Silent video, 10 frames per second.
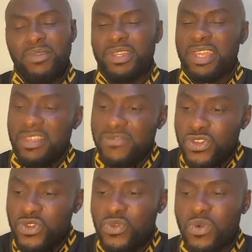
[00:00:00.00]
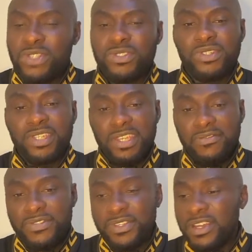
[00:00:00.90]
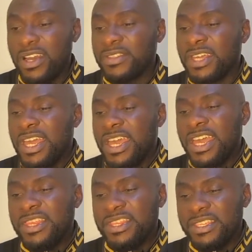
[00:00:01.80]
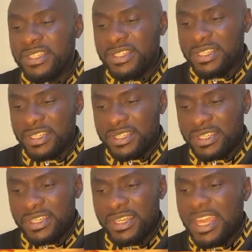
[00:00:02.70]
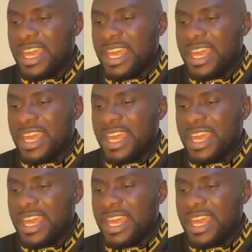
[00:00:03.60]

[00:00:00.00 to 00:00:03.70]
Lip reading: But if you want to give to God, and this is it,